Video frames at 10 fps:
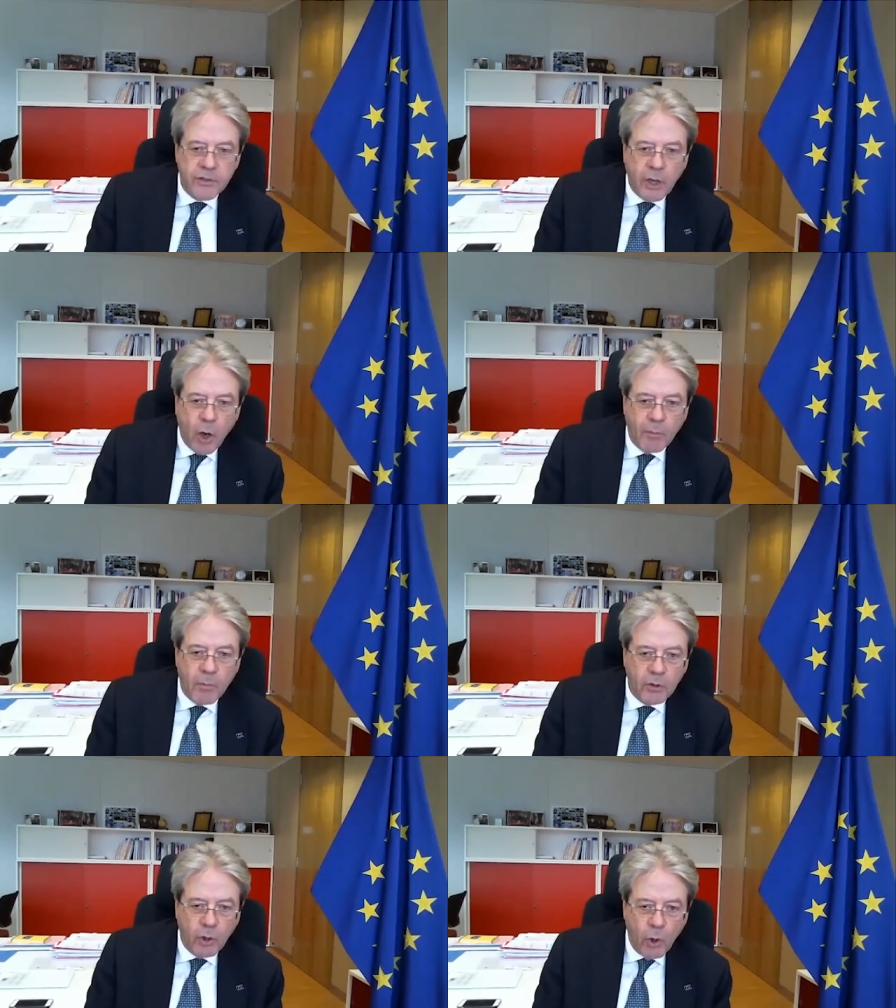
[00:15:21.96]

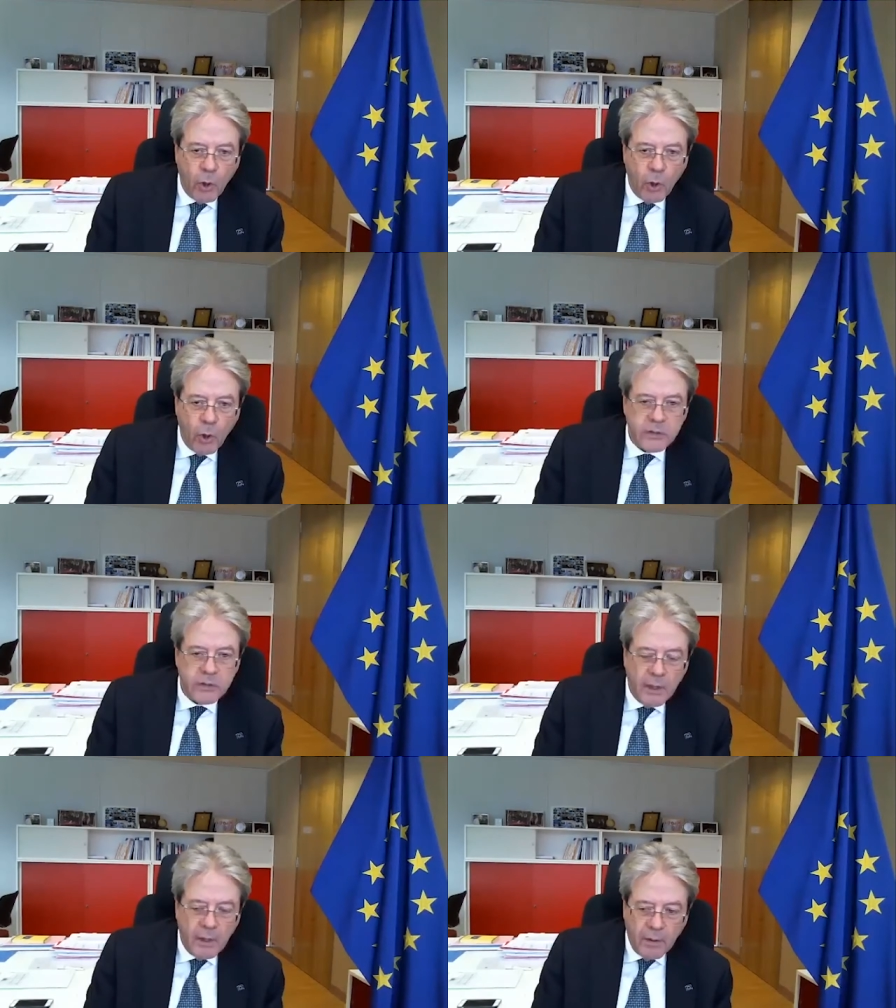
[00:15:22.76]
common goals,
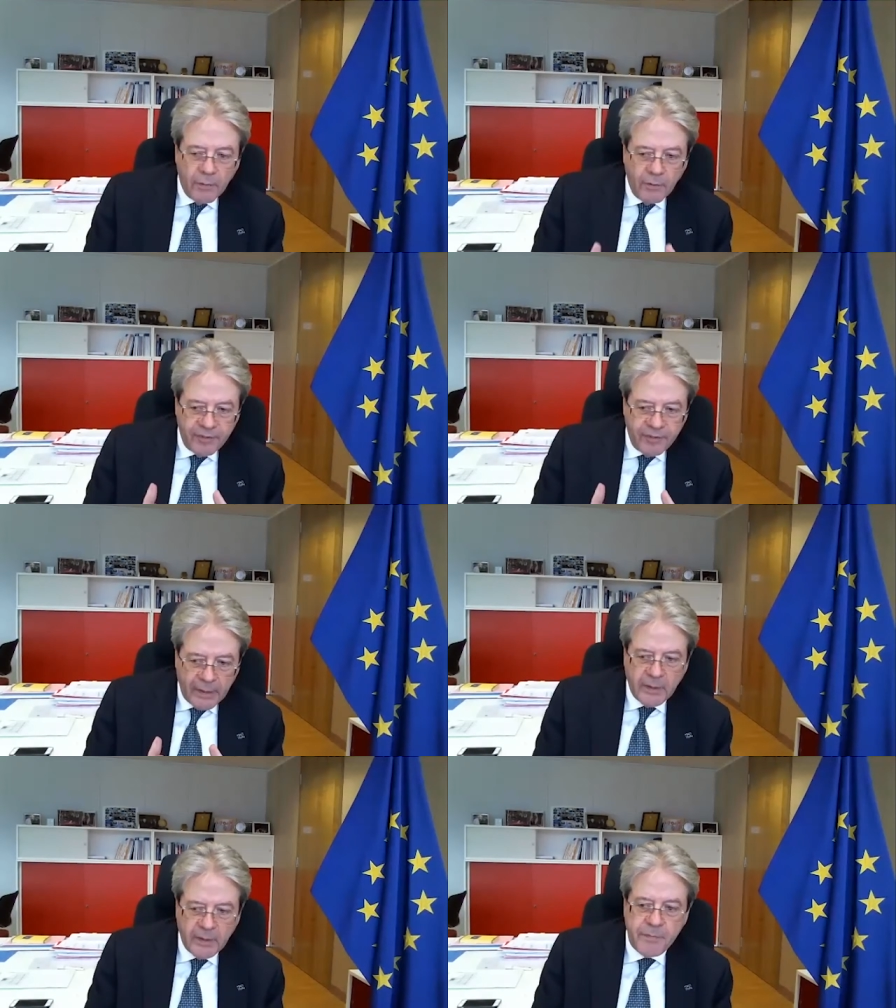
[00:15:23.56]
the
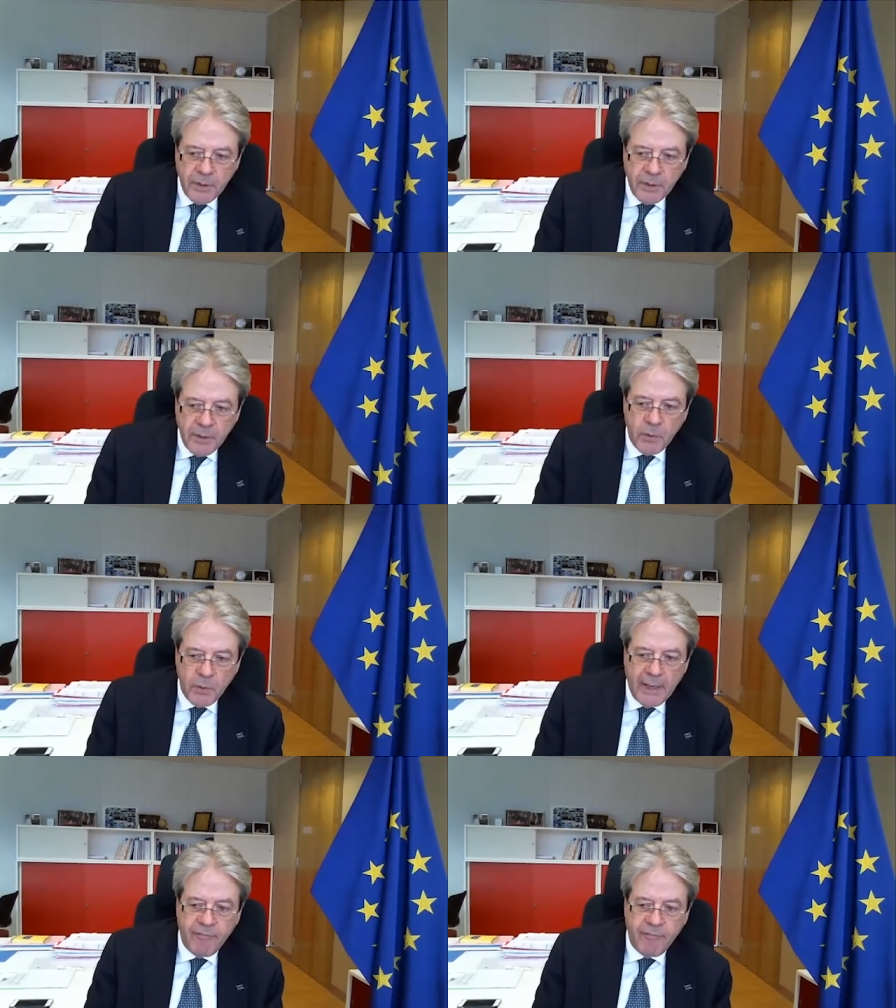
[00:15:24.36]
fact that we
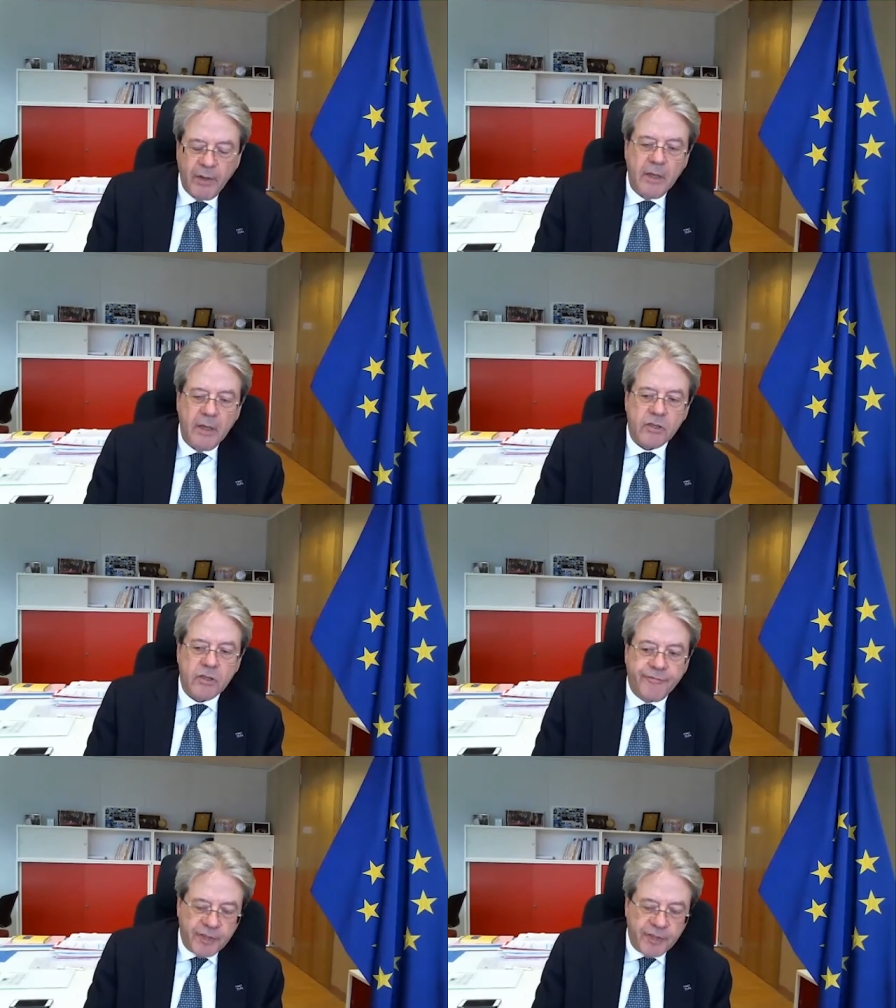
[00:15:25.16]
have
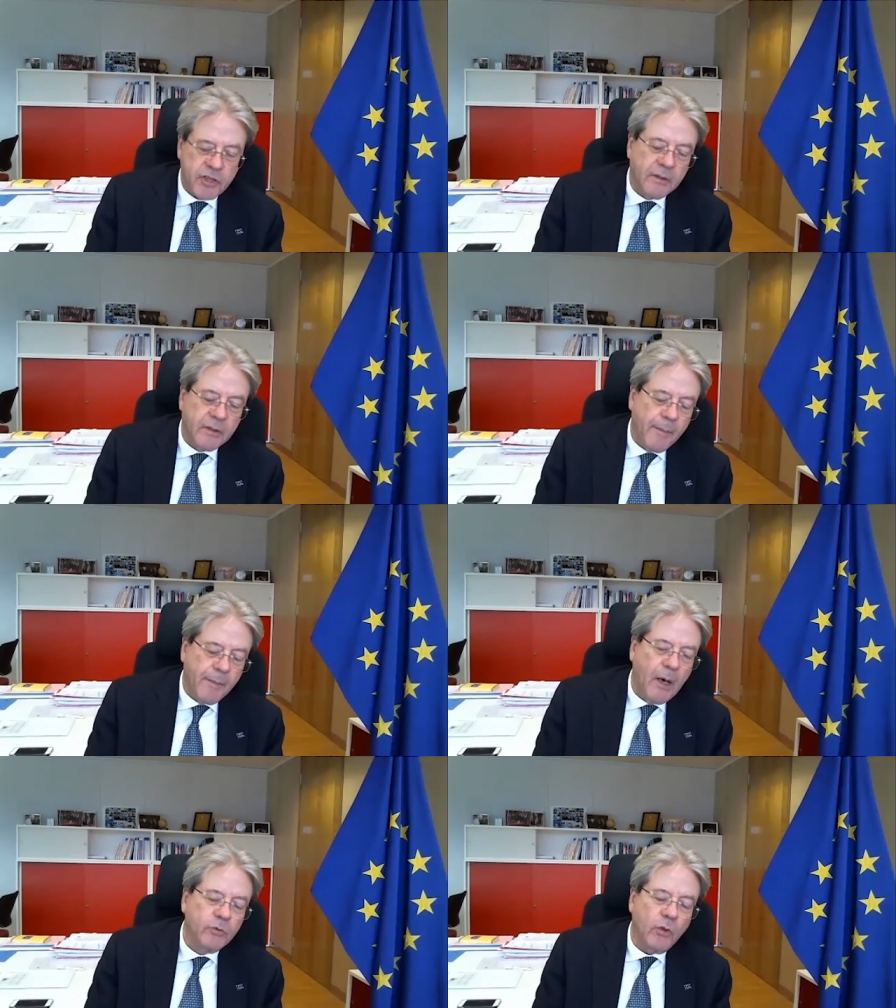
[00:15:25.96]
sufficient
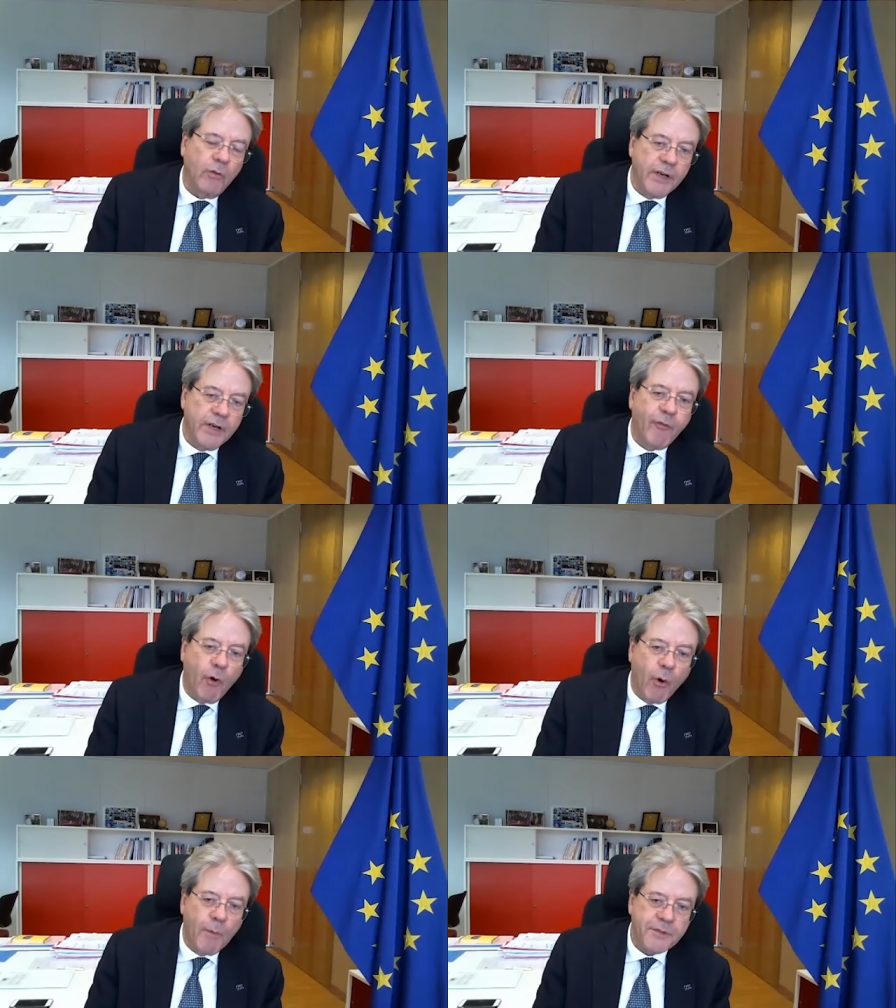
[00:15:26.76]
amount of
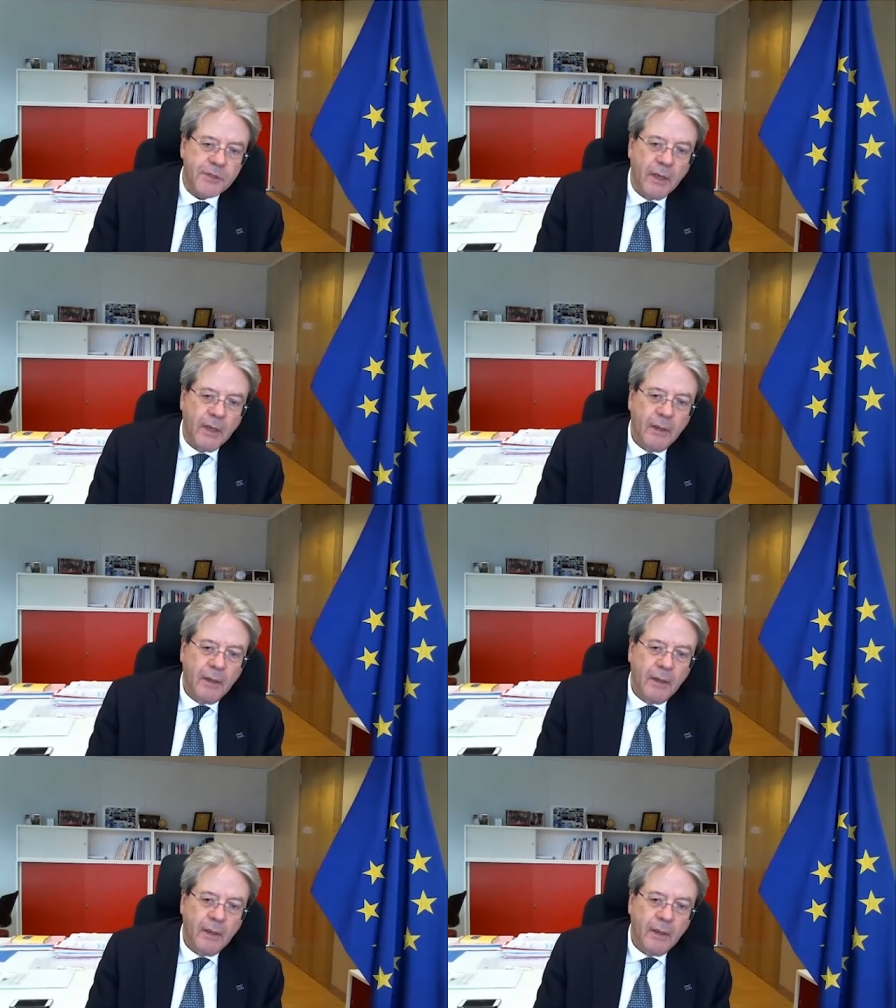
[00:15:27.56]
reforms